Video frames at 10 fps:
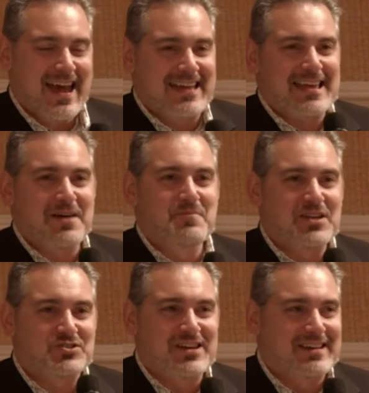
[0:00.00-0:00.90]
As I
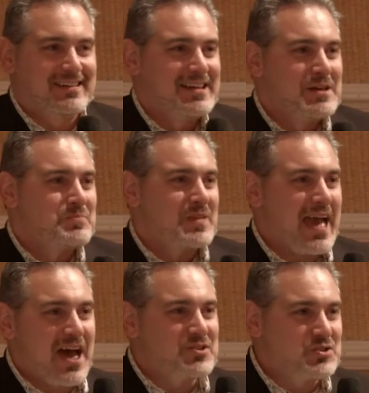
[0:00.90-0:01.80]
mentioned,
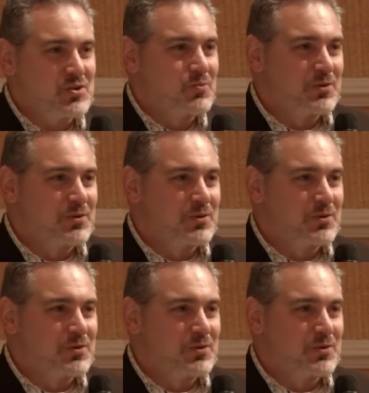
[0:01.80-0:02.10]
as you